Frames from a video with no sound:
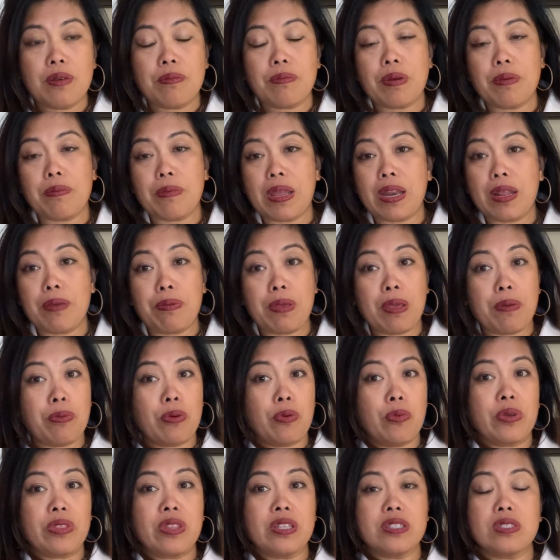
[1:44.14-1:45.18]
but many people
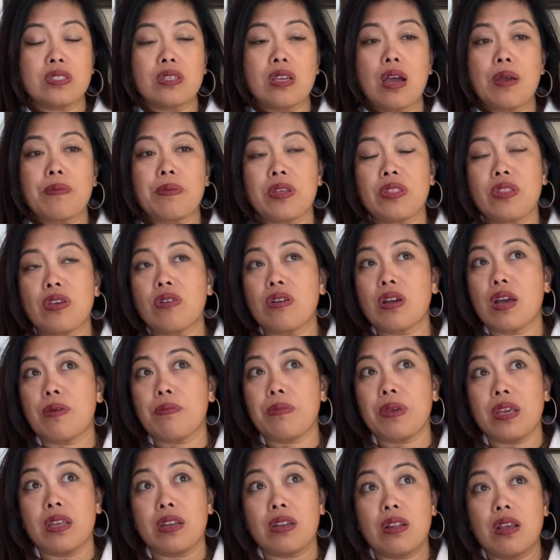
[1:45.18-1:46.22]
with insomnia, they'll come
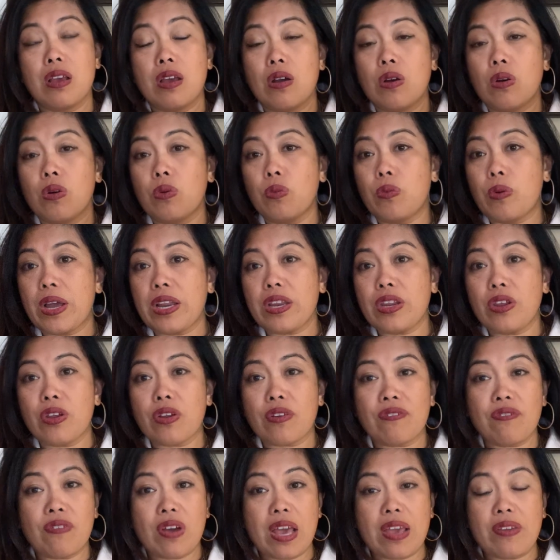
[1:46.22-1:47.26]
in 1 year,
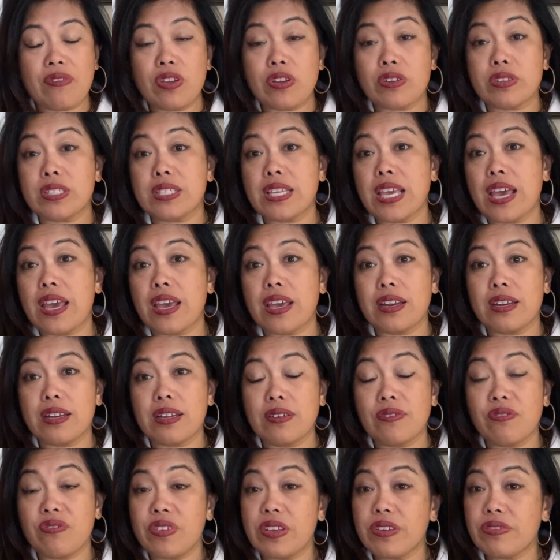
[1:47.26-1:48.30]
5 year, 10,
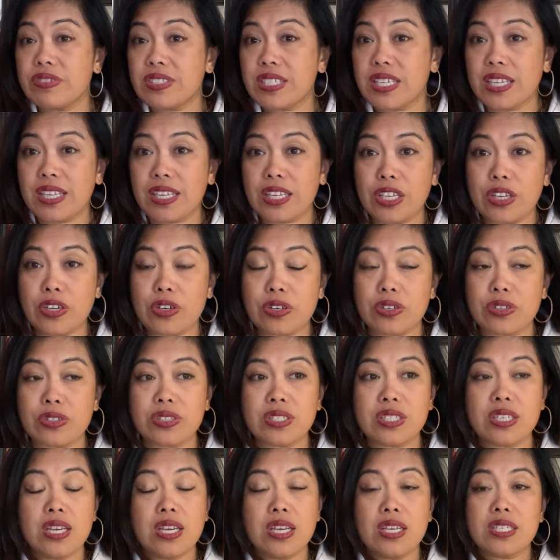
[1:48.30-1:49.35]
15
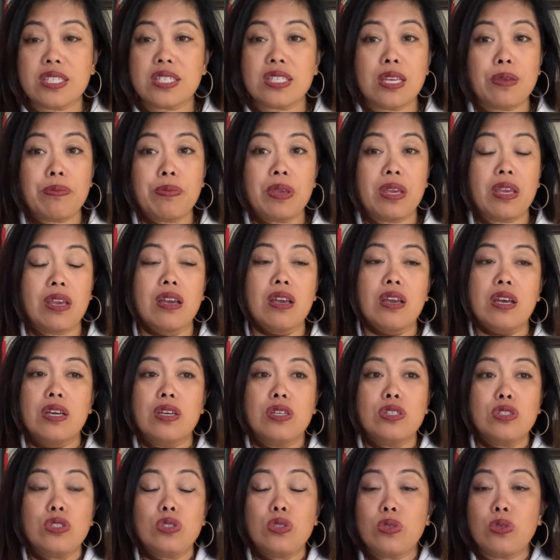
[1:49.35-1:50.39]
years, sleeping
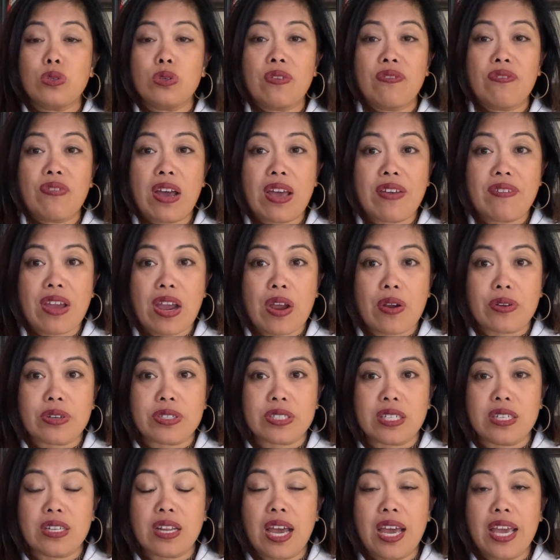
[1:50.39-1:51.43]
2 to 5 hours
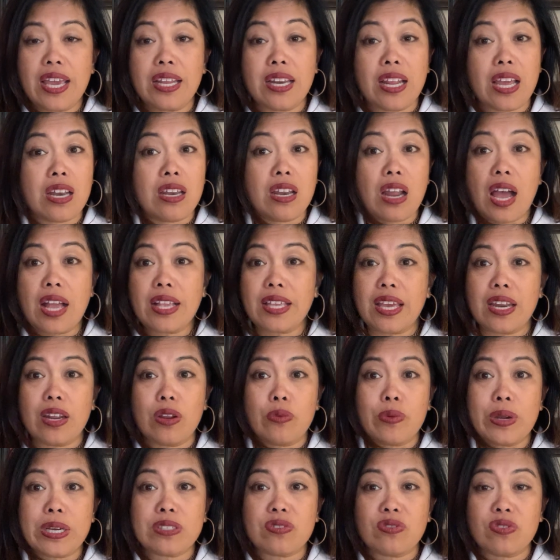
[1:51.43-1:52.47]
a night and not getting
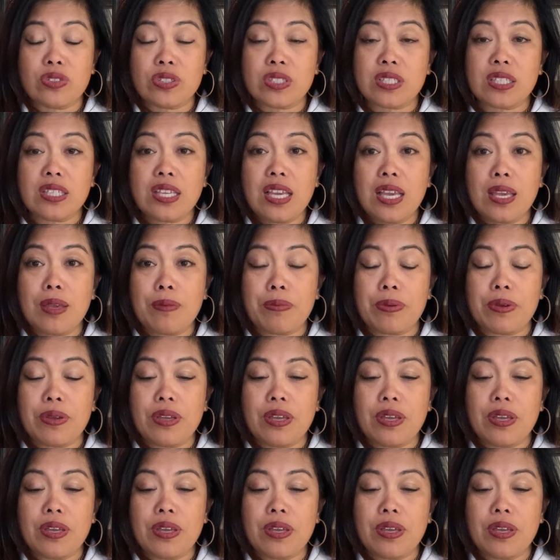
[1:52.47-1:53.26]
restful sleep.